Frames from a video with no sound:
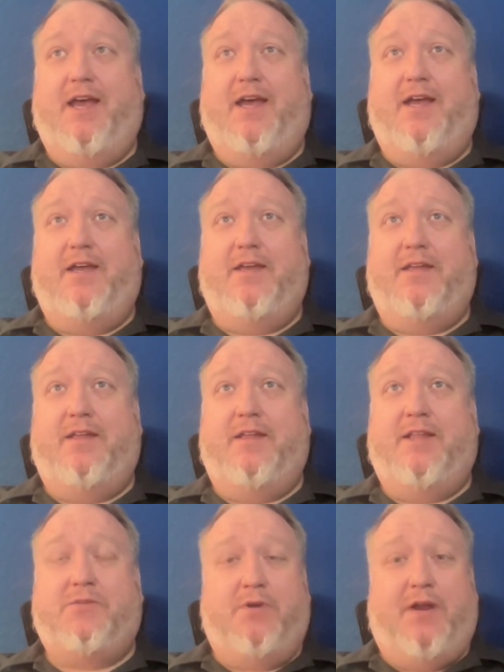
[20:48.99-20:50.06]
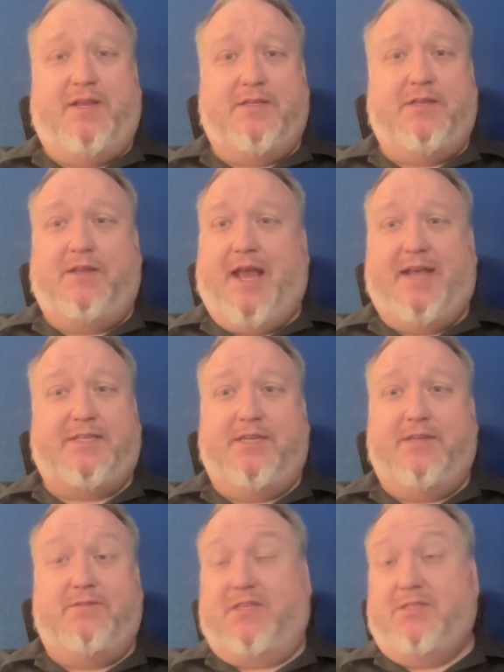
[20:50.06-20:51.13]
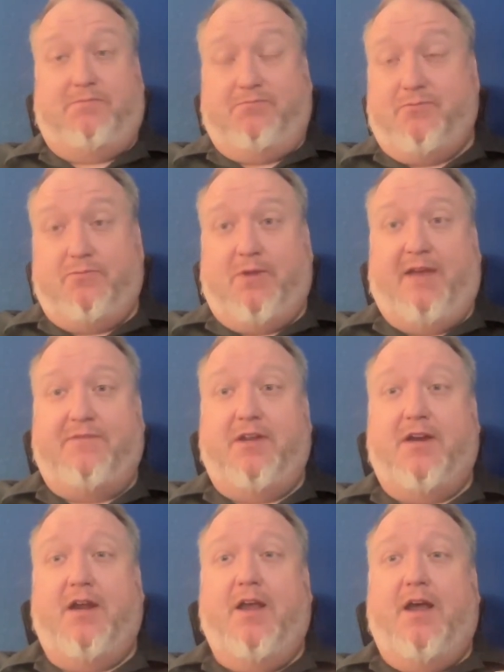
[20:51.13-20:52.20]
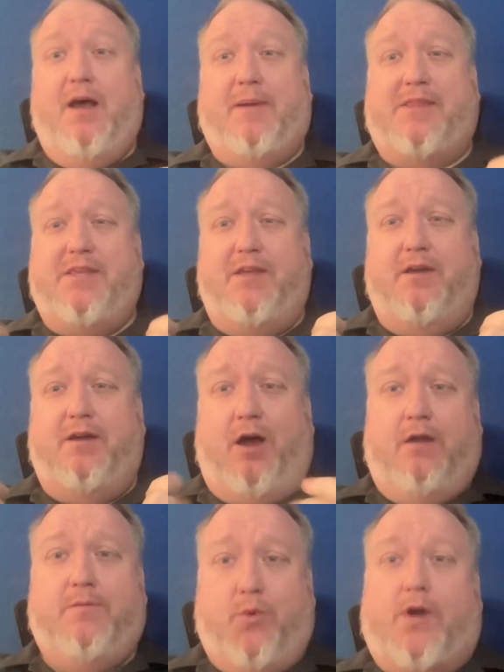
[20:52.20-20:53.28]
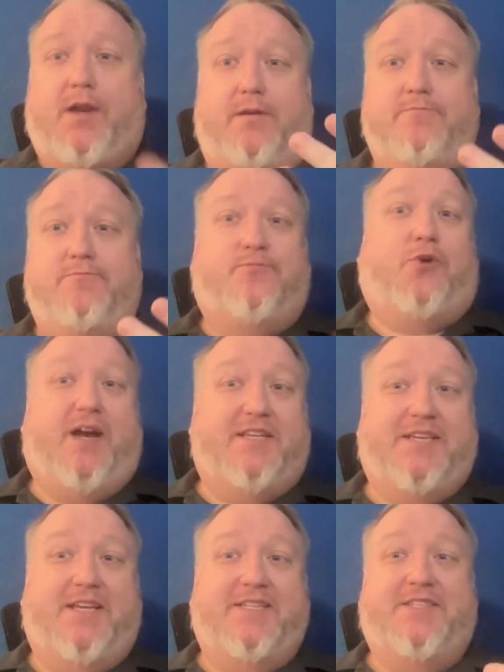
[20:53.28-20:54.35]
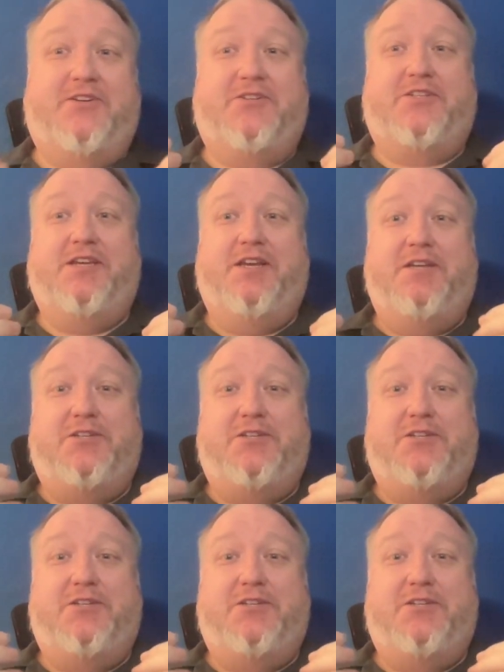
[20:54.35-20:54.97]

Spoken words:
And that's what I ask you, since we have you here, about the onboarding process. There's